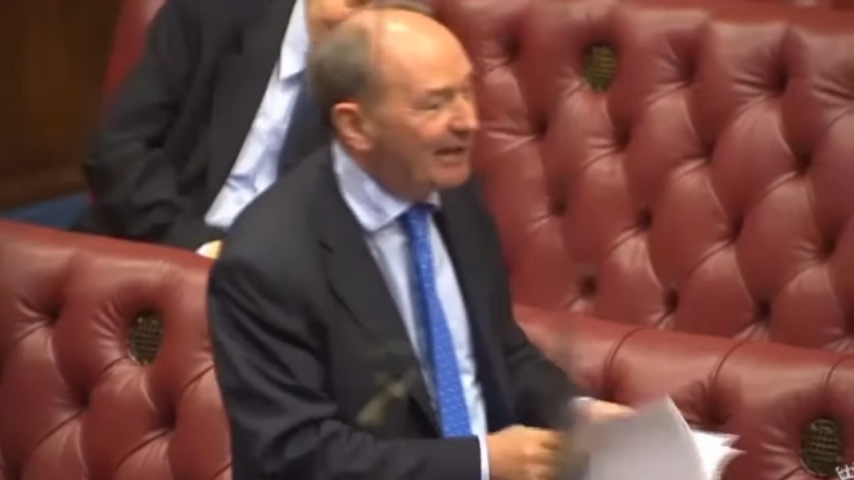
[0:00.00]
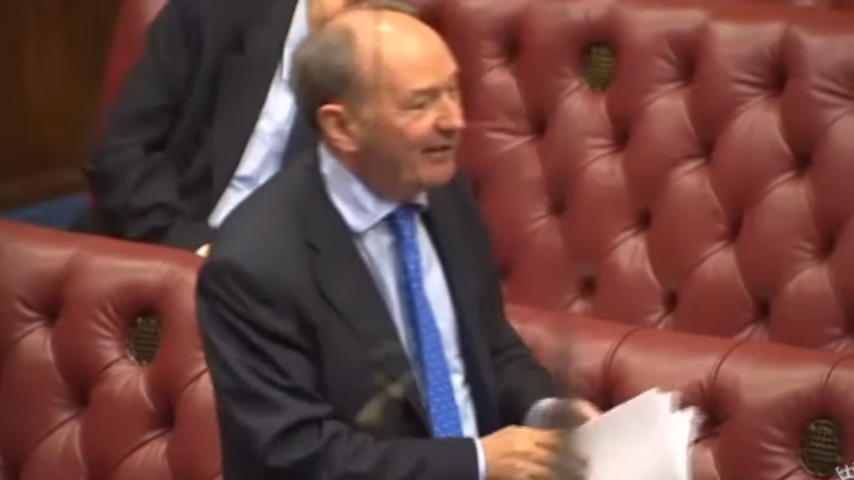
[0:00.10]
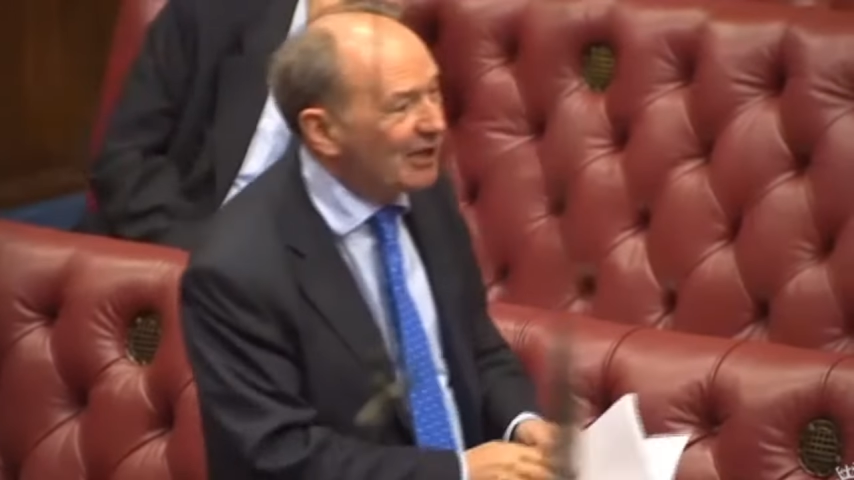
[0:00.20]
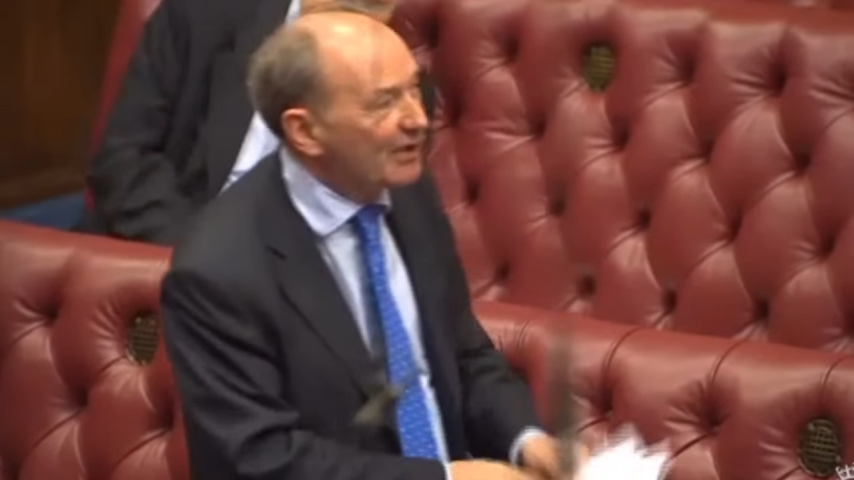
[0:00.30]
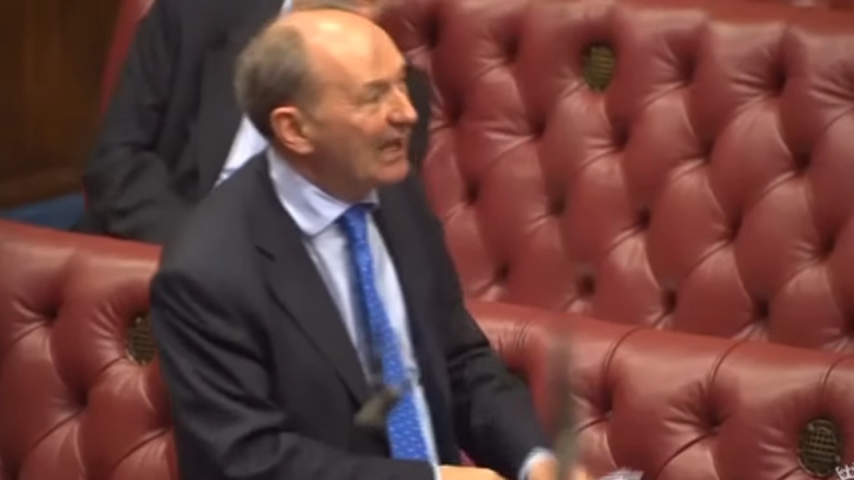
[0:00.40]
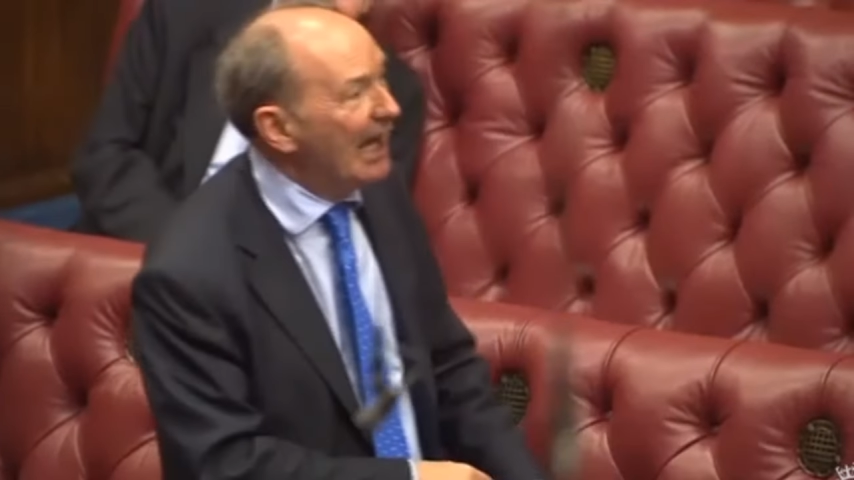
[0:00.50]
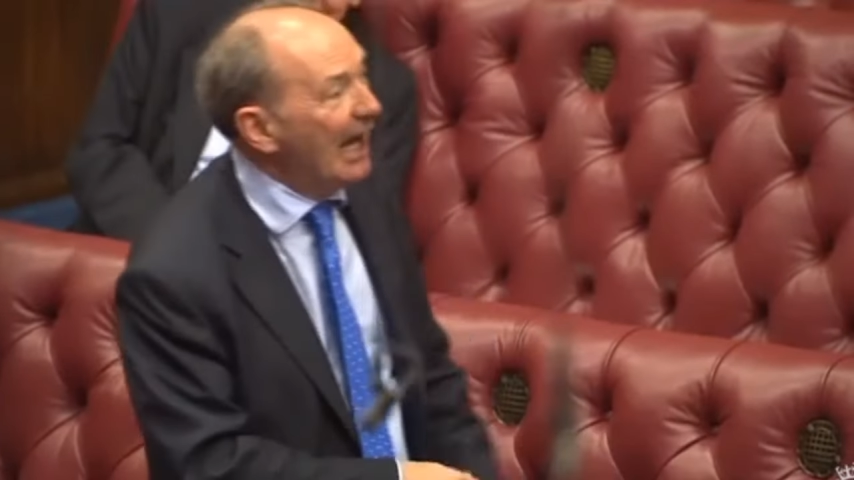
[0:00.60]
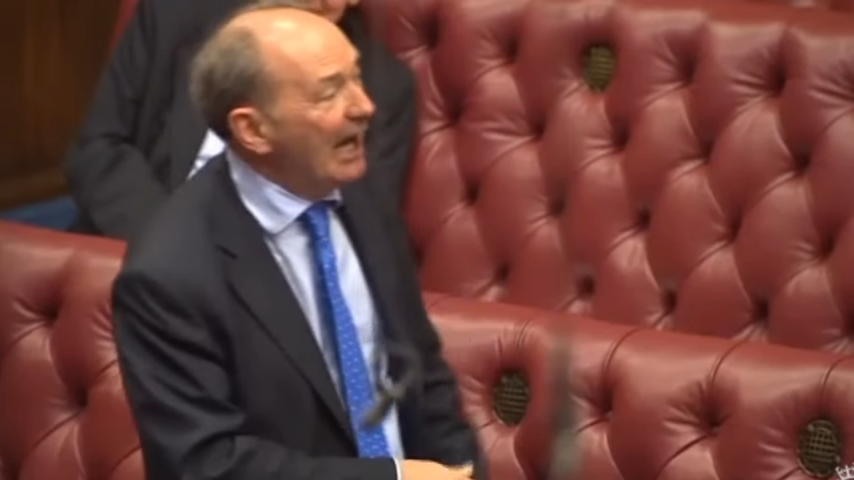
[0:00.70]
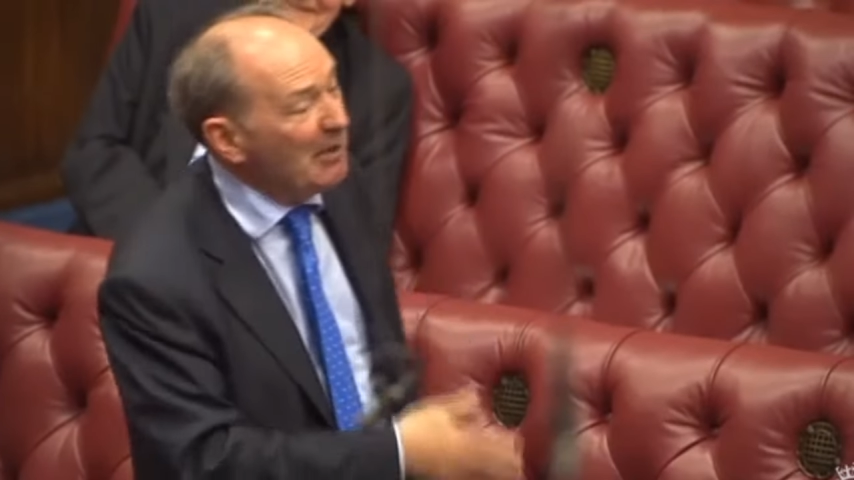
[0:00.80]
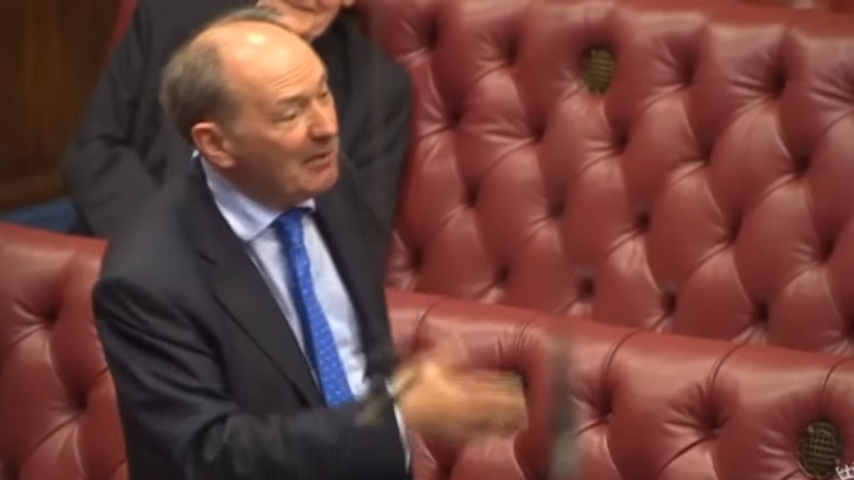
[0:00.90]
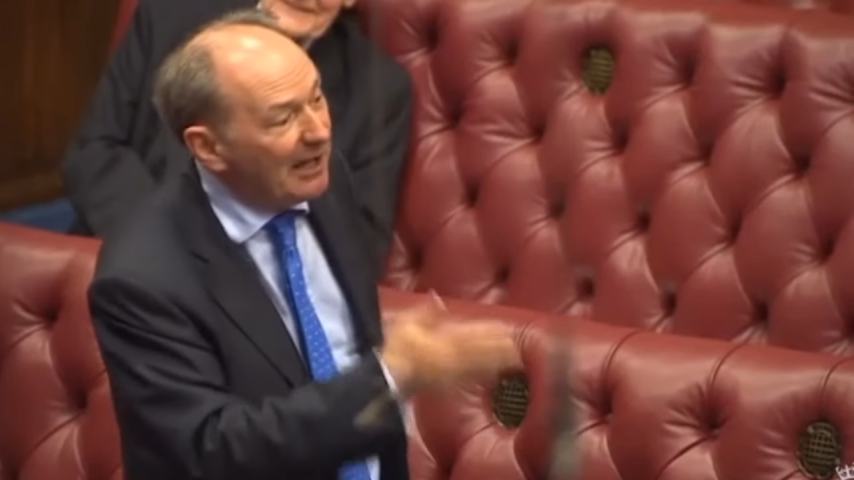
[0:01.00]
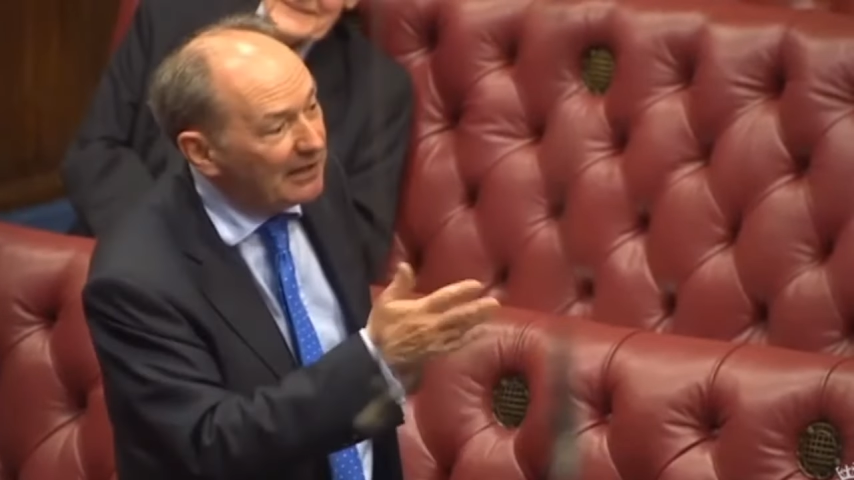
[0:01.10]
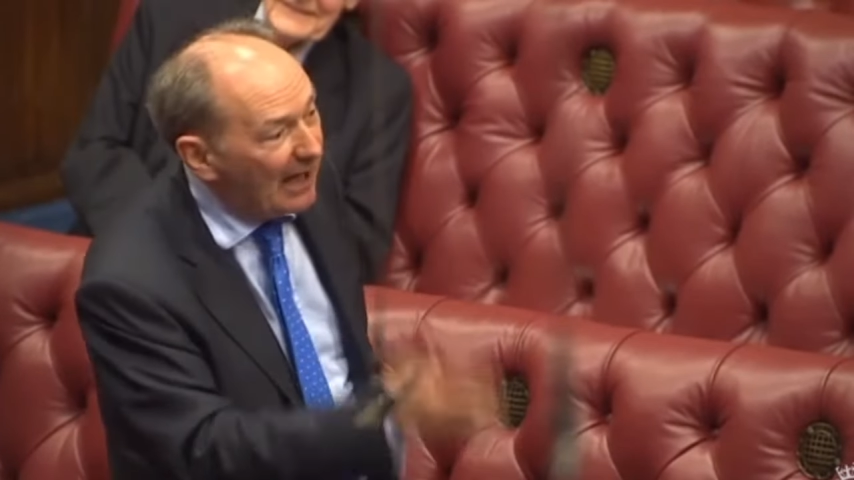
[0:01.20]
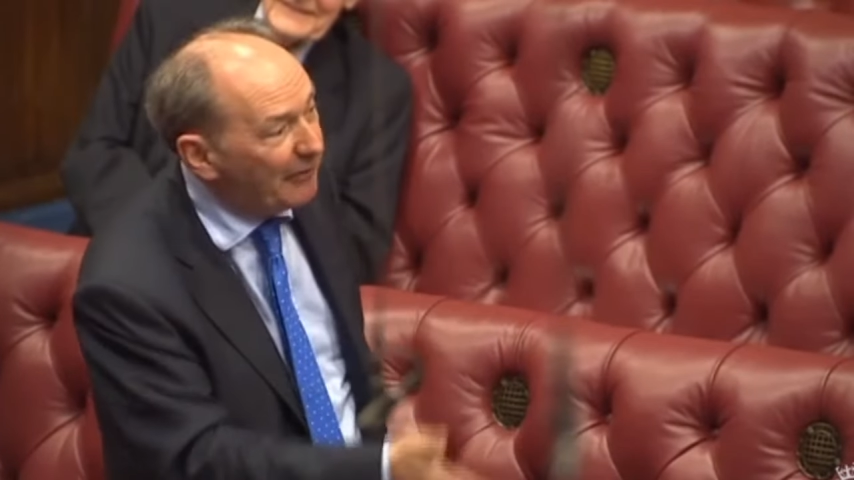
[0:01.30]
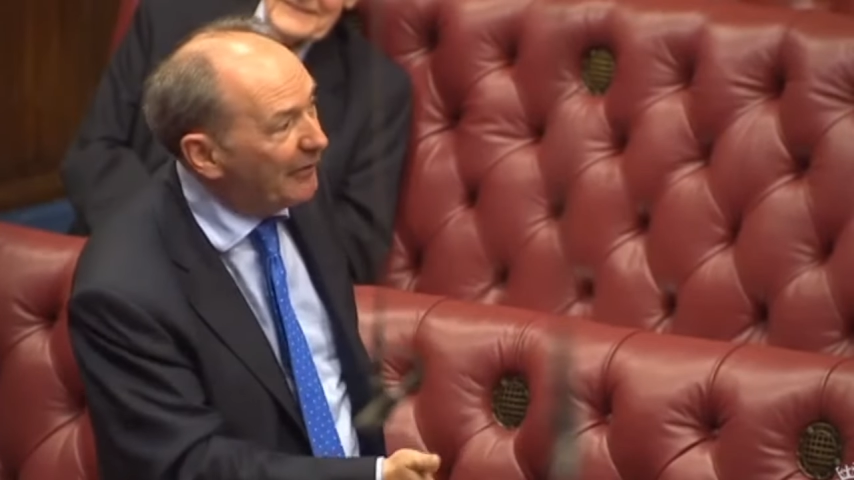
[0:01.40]
regulation. And we may
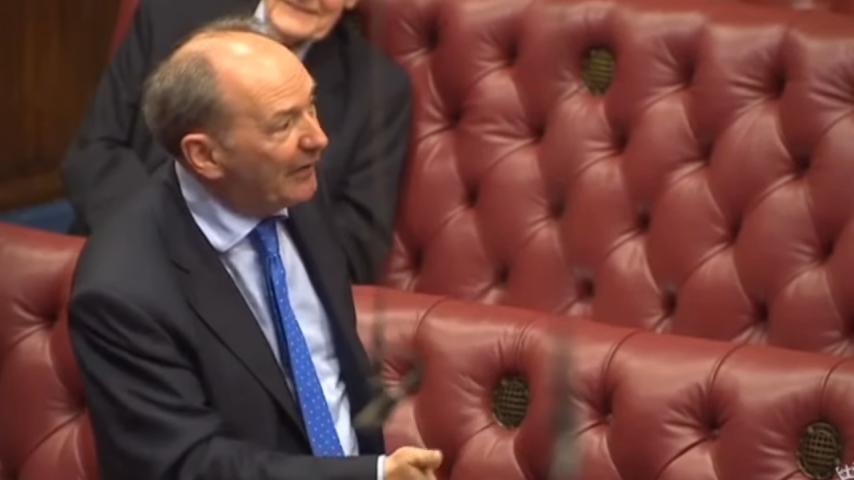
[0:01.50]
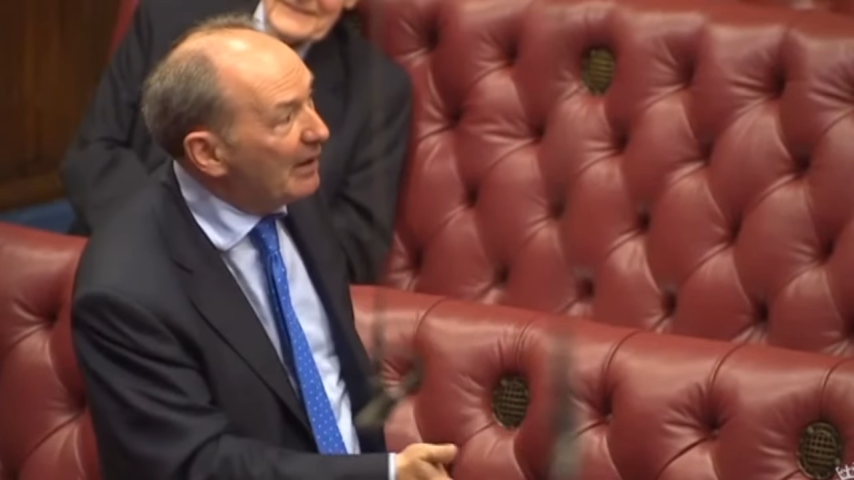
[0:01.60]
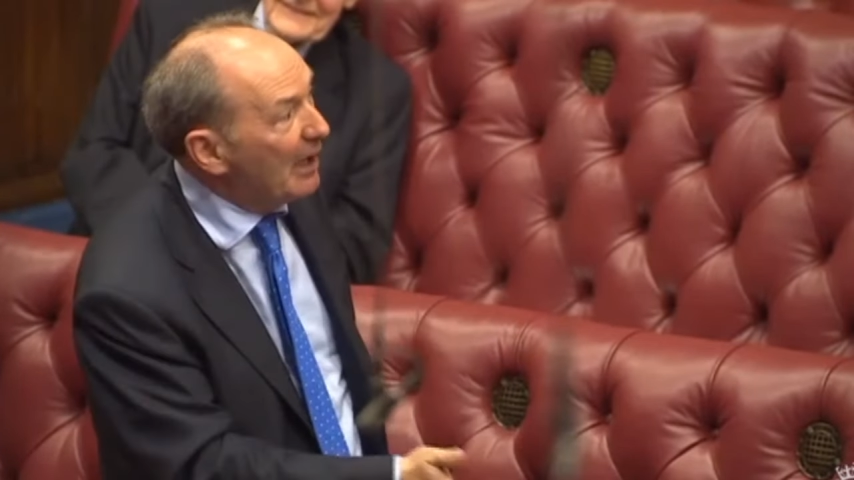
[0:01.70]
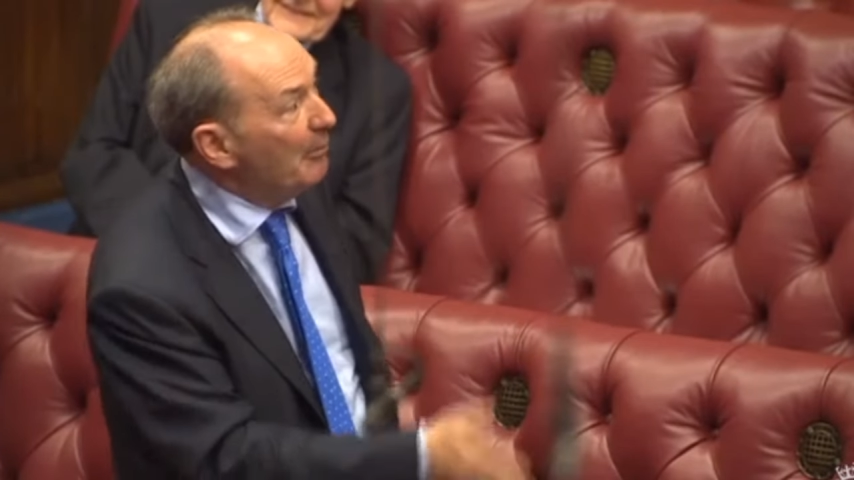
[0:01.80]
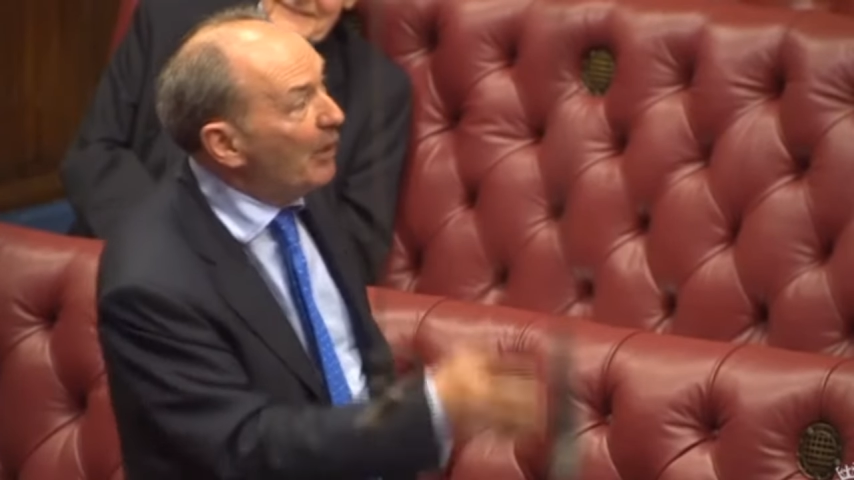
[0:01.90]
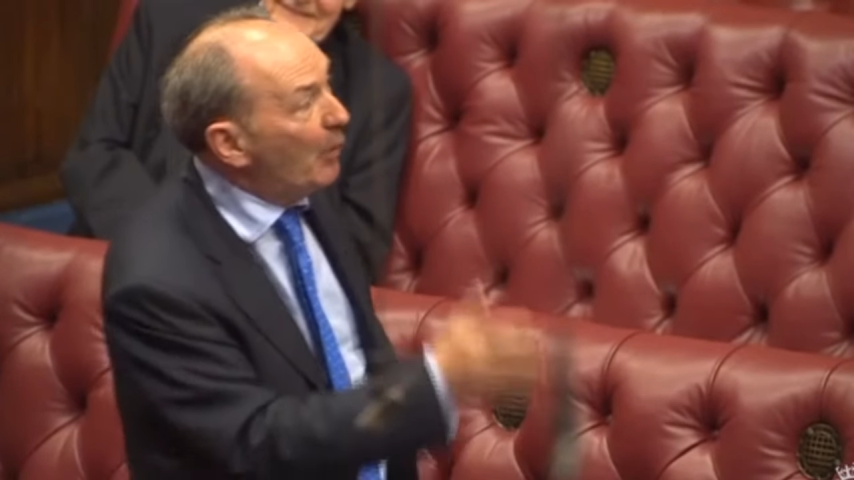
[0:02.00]
laugh of it,